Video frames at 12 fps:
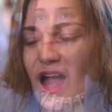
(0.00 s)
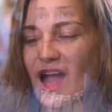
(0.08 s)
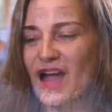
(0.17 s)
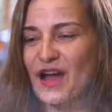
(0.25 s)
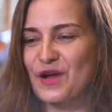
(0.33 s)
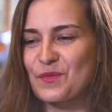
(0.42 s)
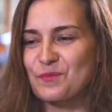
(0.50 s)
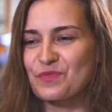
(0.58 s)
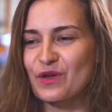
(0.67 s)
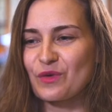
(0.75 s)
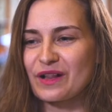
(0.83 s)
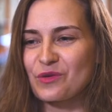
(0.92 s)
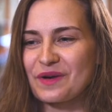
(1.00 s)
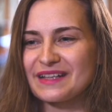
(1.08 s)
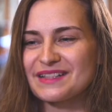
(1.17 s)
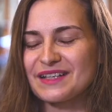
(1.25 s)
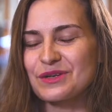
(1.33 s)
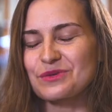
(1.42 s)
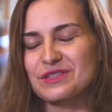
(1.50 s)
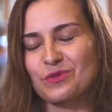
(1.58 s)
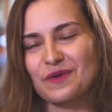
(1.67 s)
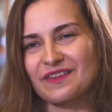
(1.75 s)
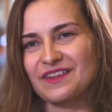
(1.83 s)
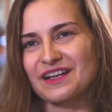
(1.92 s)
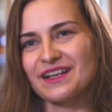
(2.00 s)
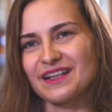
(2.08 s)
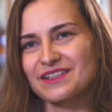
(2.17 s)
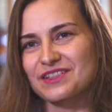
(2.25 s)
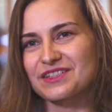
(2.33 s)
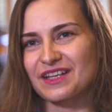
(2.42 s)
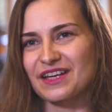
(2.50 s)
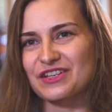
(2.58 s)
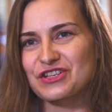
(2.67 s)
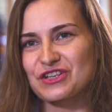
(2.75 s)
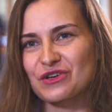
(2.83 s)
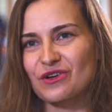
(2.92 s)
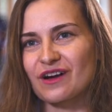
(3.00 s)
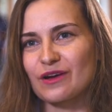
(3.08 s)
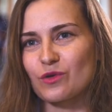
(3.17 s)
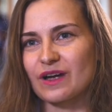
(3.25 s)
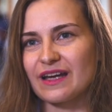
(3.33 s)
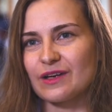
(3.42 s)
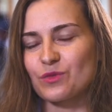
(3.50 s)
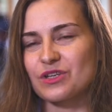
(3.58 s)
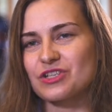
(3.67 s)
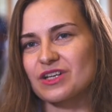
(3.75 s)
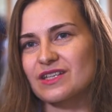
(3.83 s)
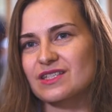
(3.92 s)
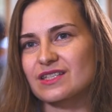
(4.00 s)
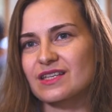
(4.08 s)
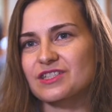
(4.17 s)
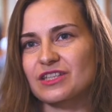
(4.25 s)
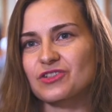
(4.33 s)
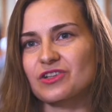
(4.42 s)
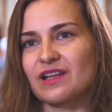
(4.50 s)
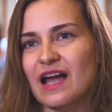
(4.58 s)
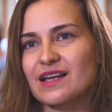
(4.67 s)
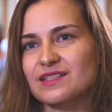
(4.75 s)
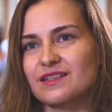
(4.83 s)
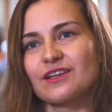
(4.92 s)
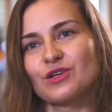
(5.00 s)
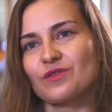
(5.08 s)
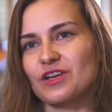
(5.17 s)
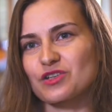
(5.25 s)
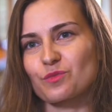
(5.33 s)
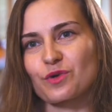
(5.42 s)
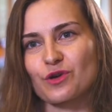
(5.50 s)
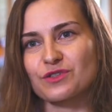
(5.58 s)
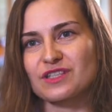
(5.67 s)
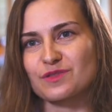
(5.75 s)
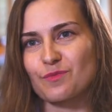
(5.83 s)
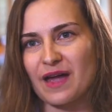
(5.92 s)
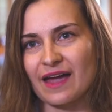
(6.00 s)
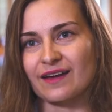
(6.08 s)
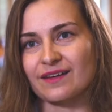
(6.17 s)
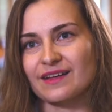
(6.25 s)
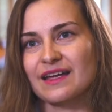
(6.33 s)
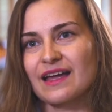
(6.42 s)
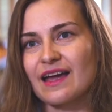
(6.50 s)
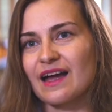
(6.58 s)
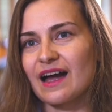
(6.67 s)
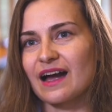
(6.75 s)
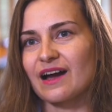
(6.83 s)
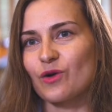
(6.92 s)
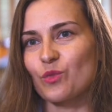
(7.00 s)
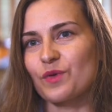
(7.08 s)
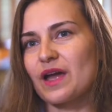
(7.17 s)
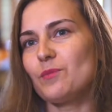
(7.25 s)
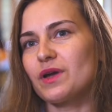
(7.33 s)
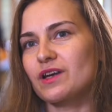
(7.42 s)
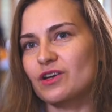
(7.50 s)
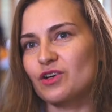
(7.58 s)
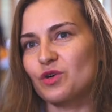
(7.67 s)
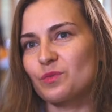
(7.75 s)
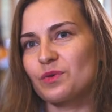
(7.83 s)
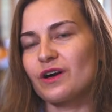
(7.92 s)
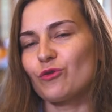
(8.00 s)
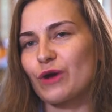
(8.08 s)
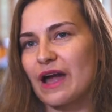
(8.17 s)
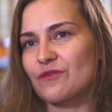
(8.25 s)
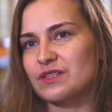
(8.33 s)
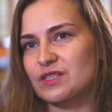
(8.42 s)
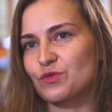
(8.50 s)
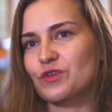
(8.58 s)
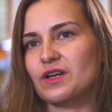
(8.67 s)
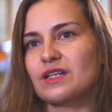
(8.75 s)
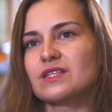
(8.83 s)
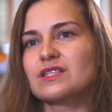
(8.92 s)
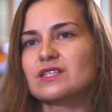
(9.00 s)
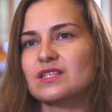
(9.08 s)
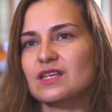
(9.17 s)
Well, we're dealing with a very interesting issue, which is centralizing innovation process back. We're a big group. We have different